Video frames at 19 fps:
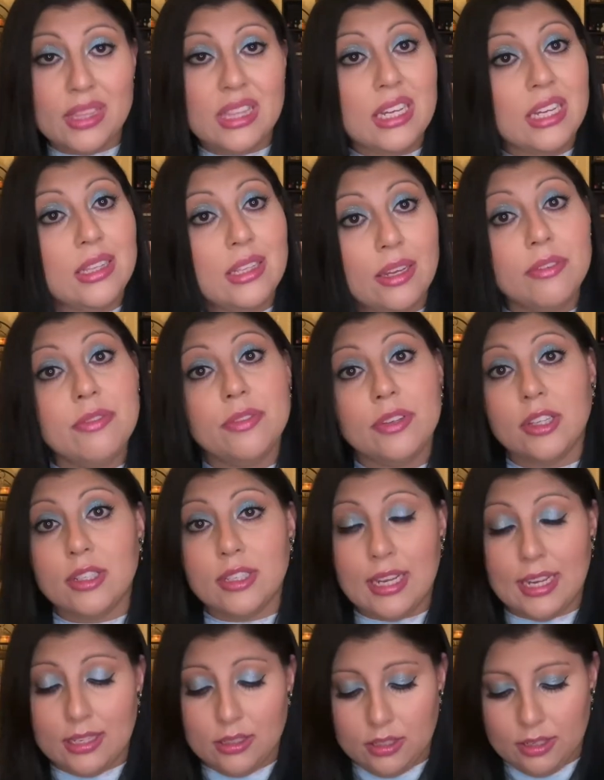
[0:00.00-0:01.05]
they feel
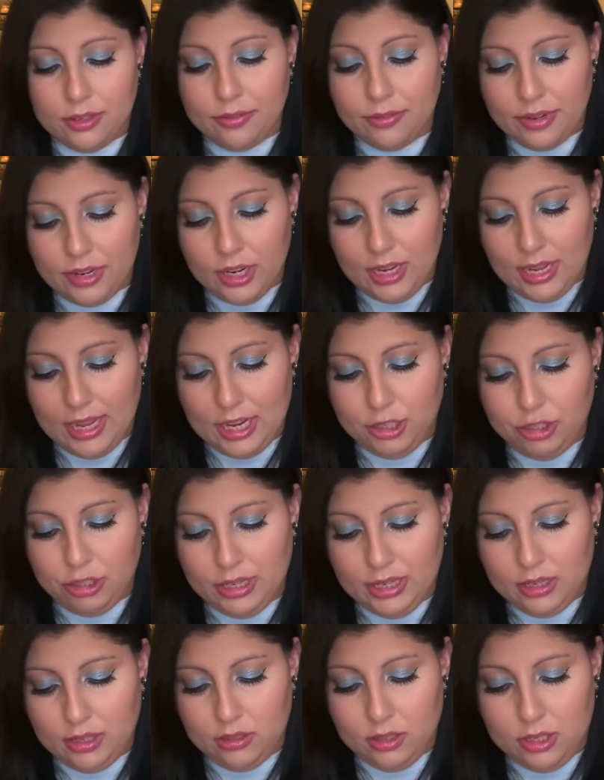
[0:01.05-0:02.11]
nice. They're very
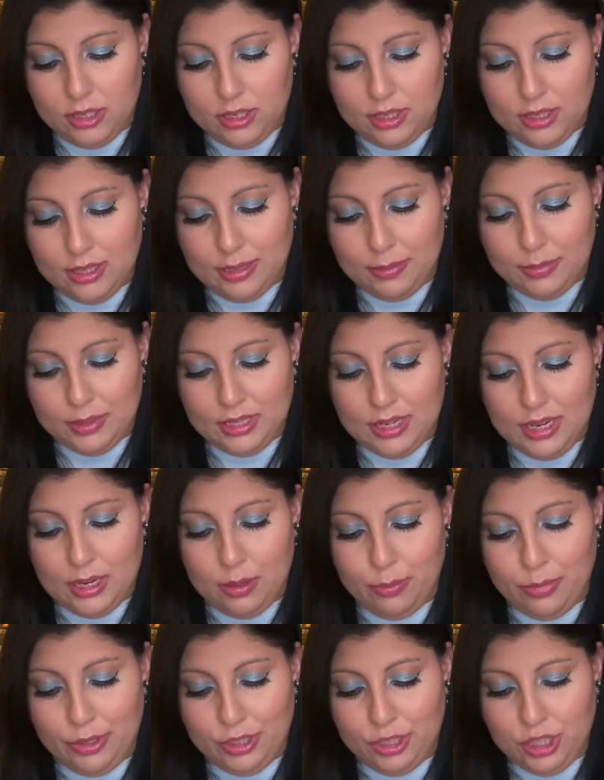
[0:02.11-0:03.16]
hydrating to the lips, and I
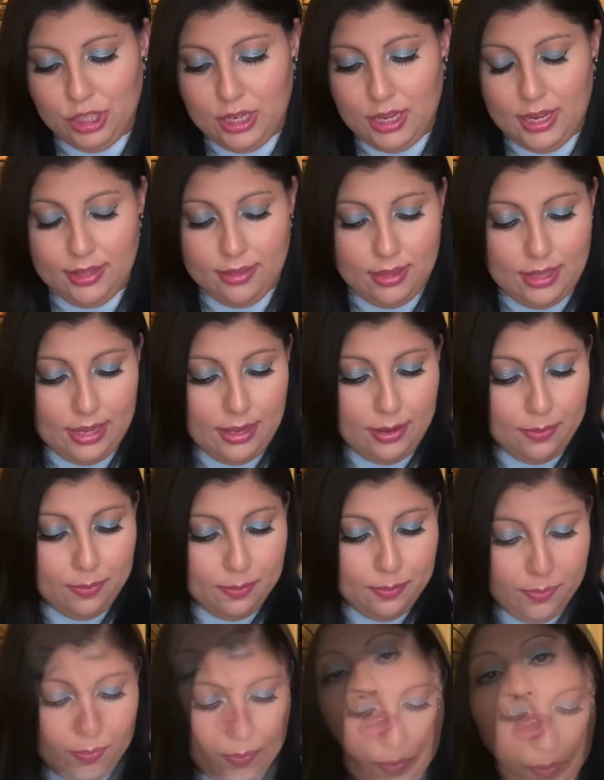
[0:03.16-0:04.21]
appreciate that.
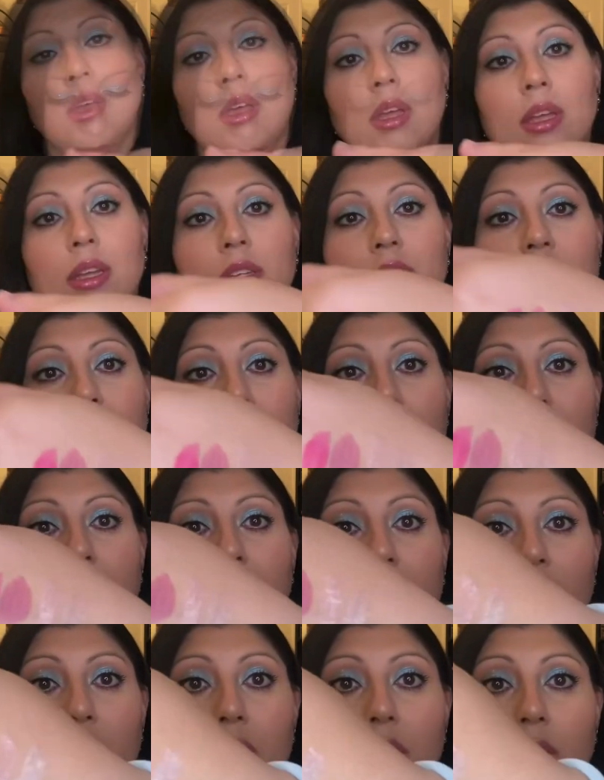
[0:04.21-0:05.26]
So
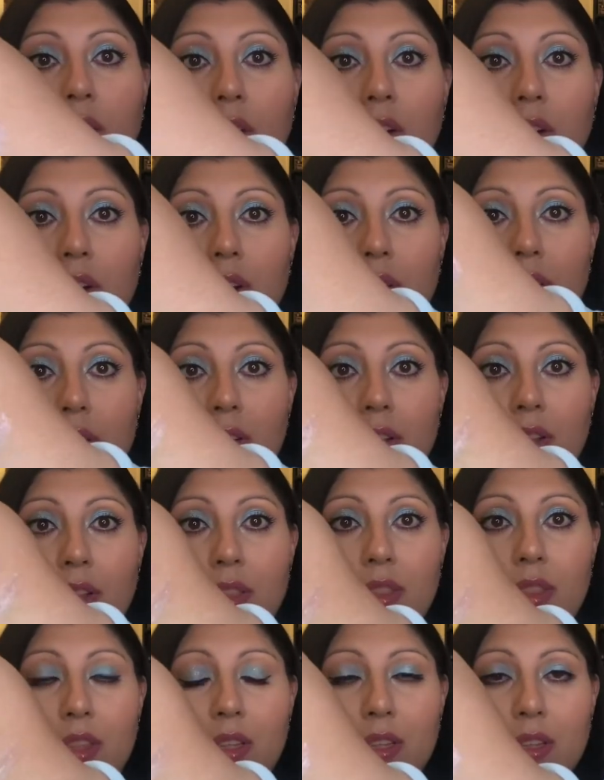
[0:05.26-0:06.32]
here are
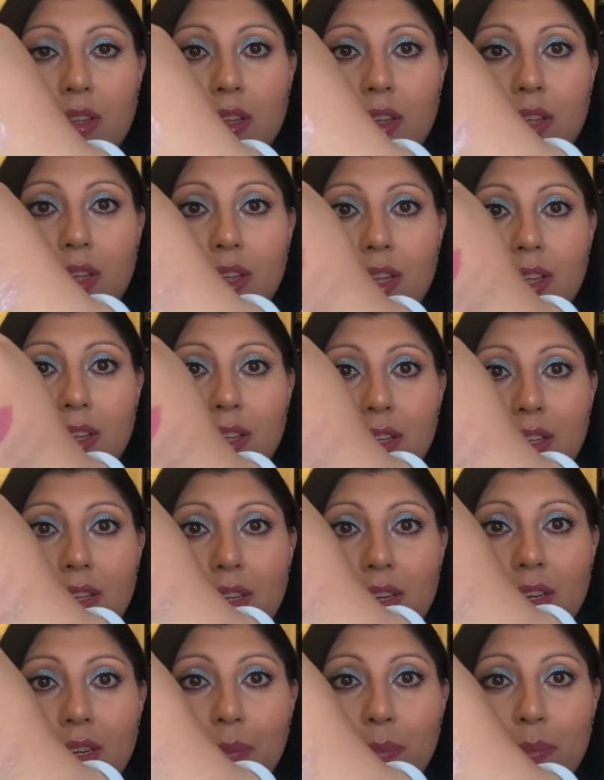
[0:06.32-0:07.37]
the
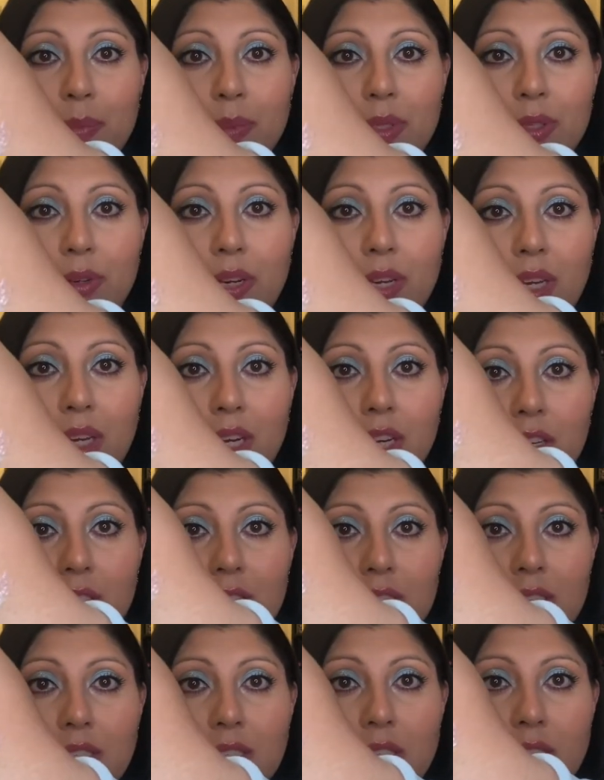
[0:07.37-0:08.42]
lips right here.
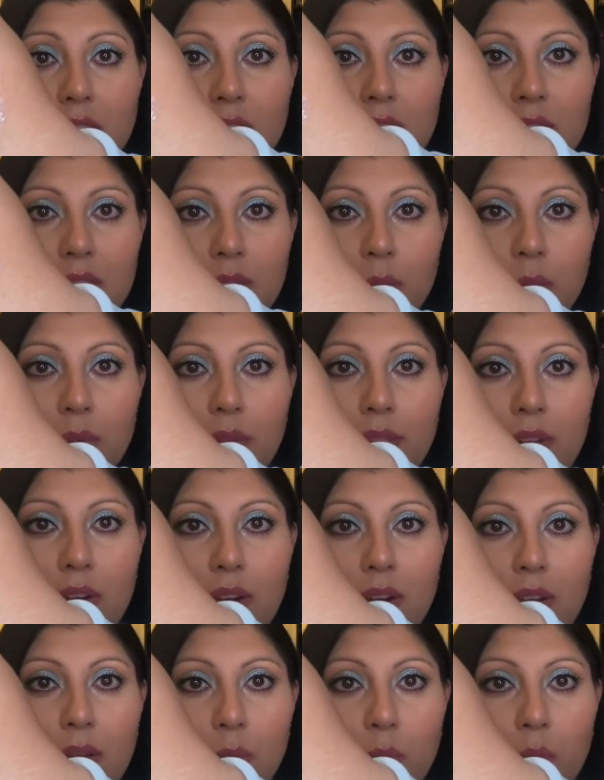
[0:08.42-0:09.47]
This is the one that
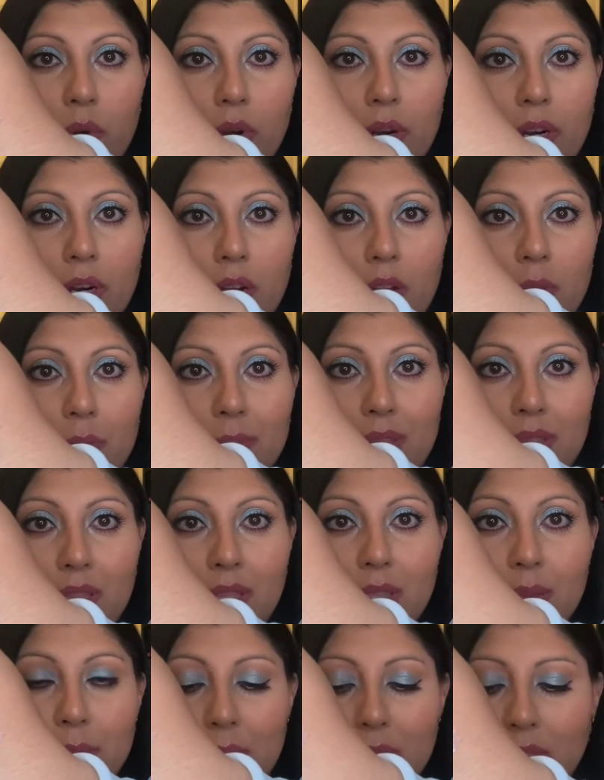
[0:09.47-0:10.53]
I am wearing on my
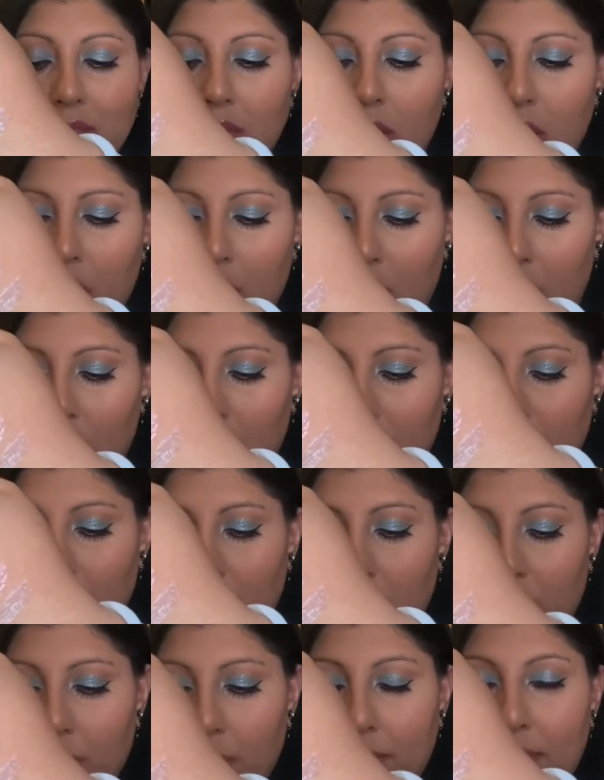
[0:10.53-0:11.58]
lips.
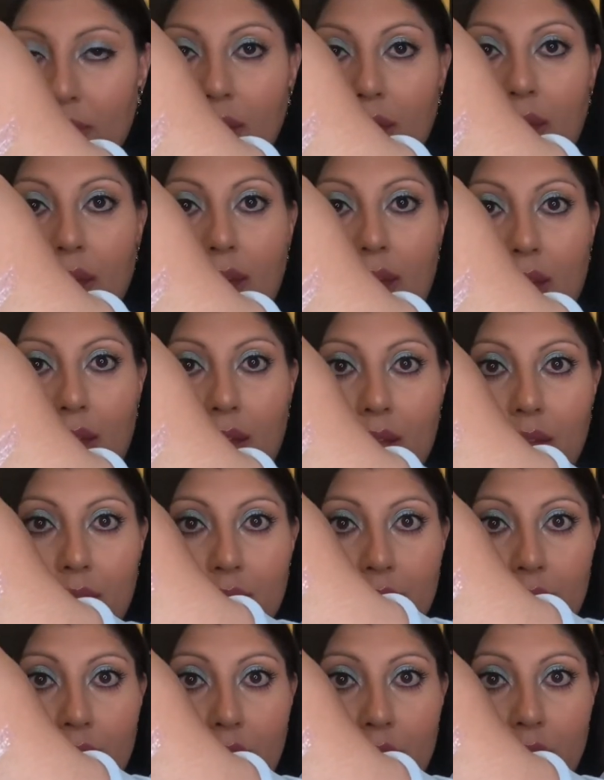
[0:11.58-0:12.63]
So we have,
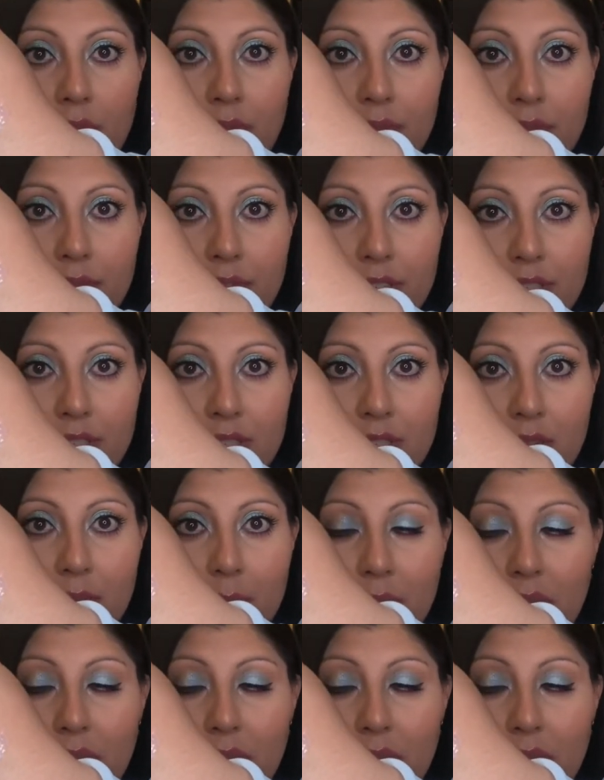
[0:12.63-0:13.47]
first up